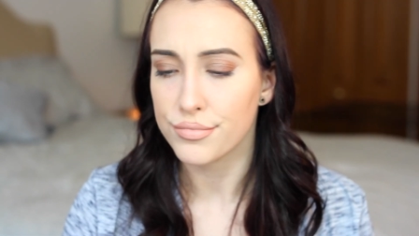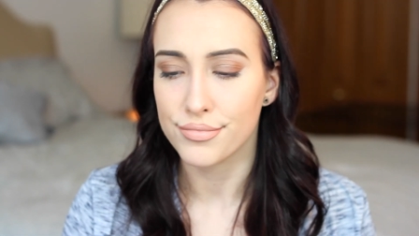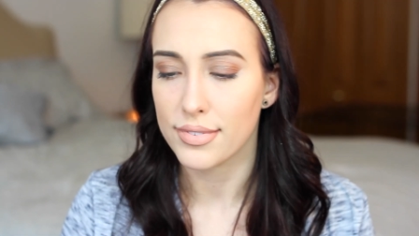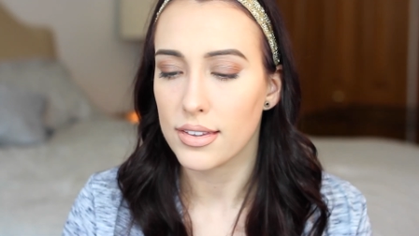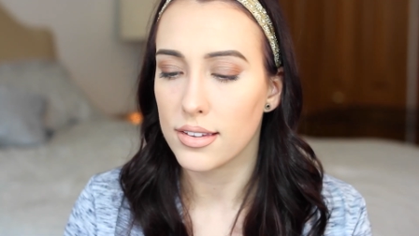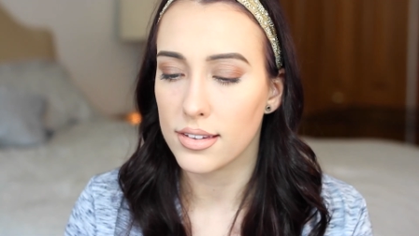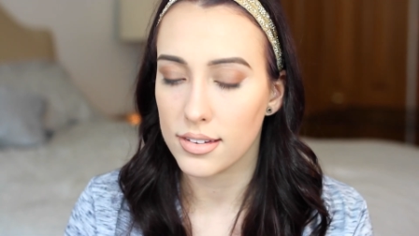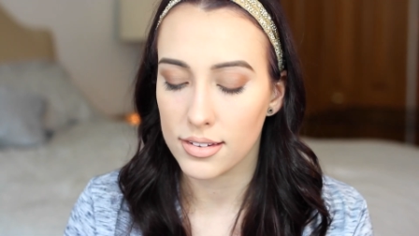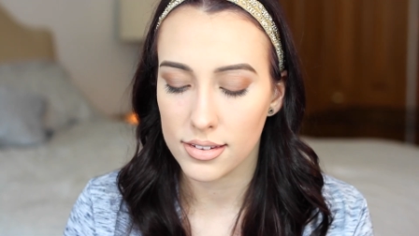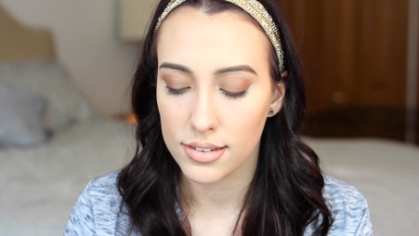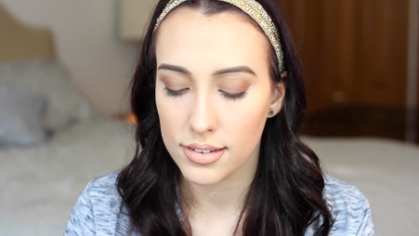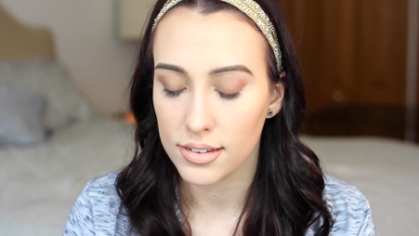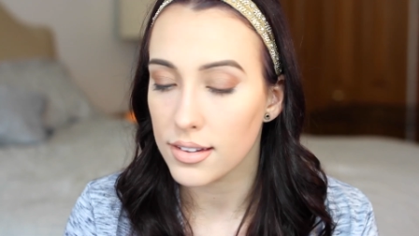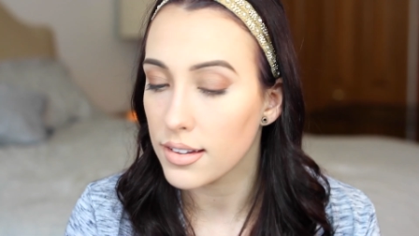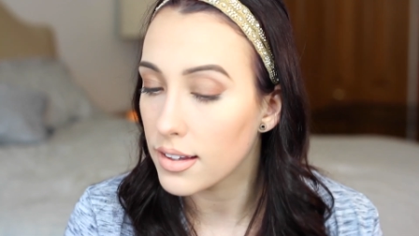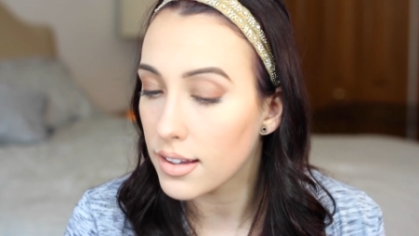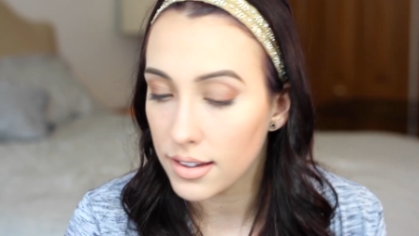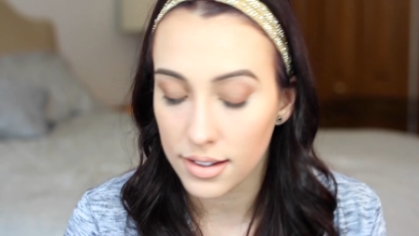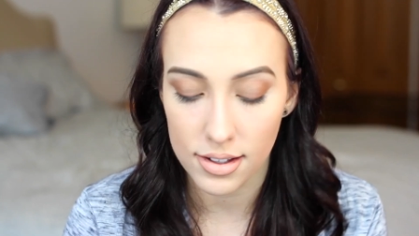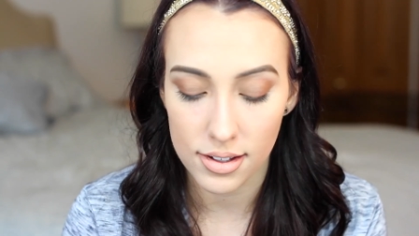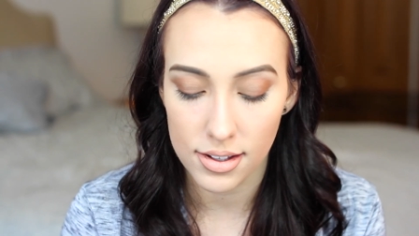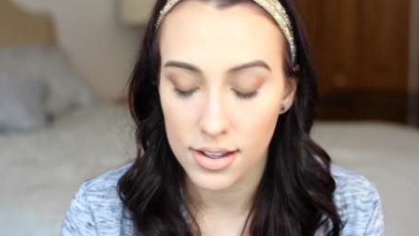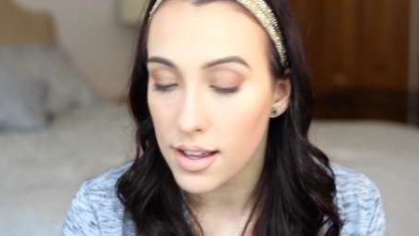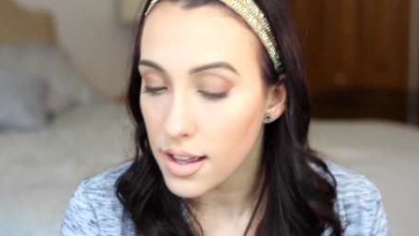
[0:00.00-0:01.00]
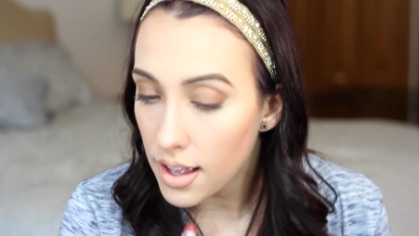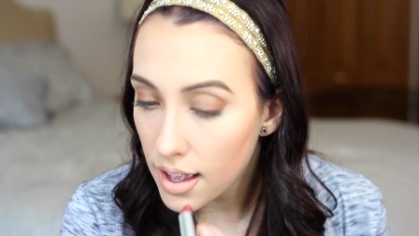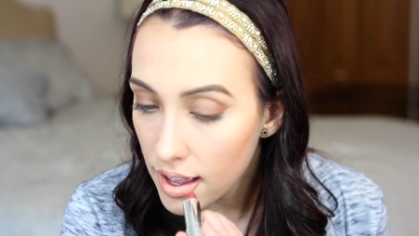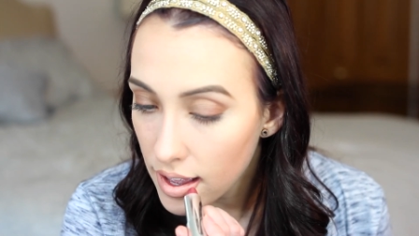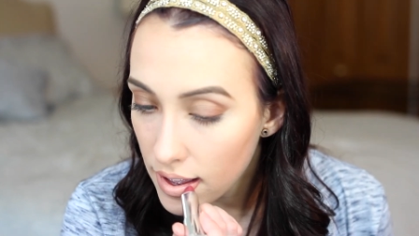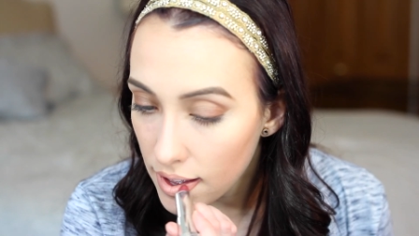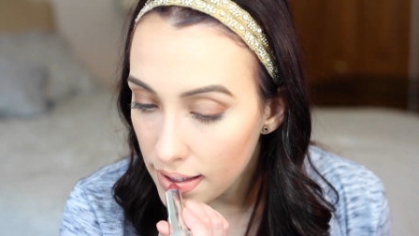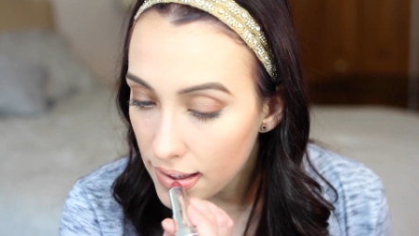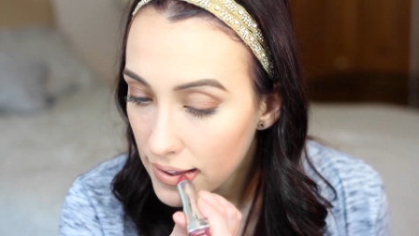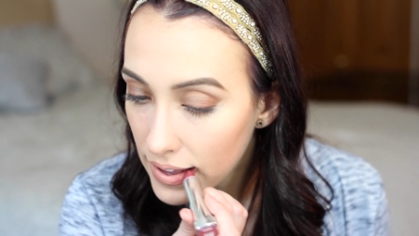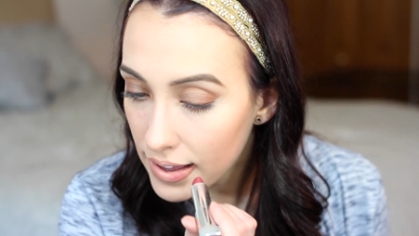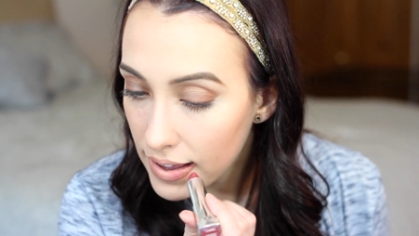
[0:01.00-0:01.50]
much, this is the
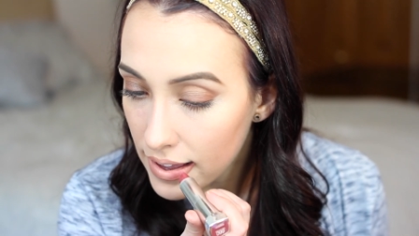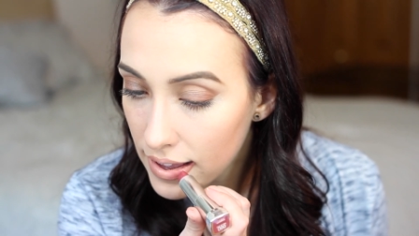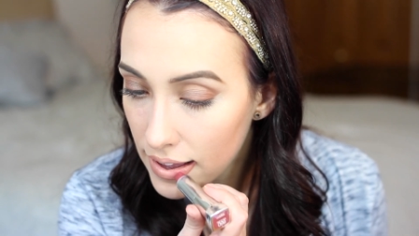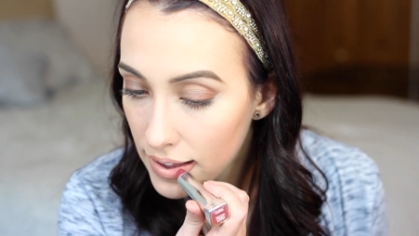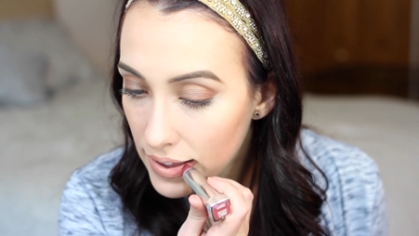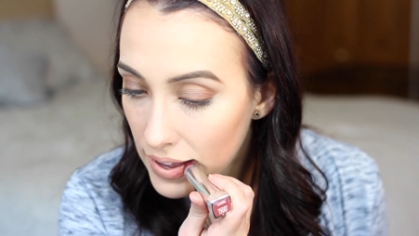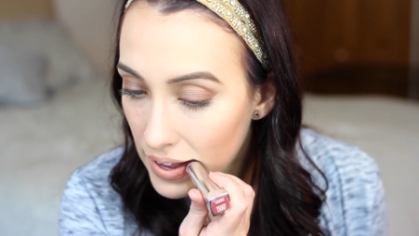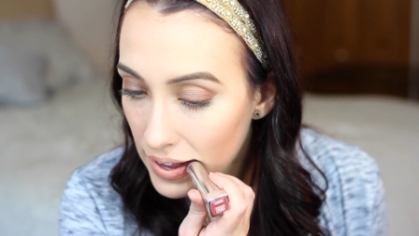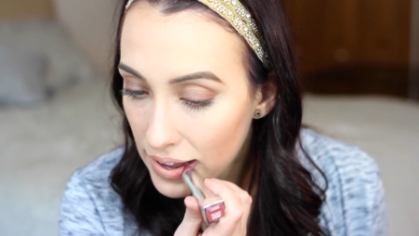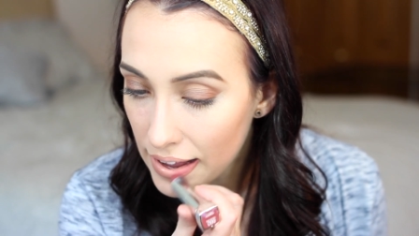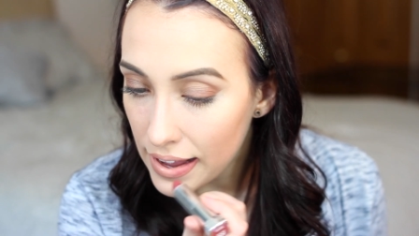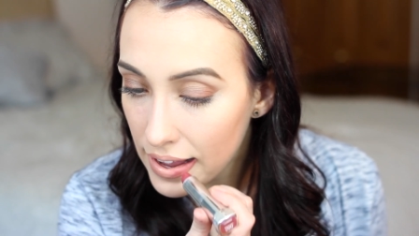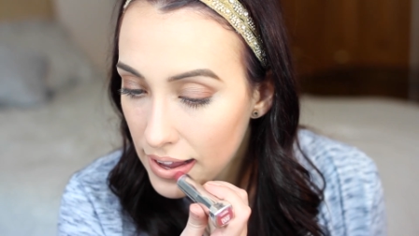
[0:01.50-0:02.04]
Maybelline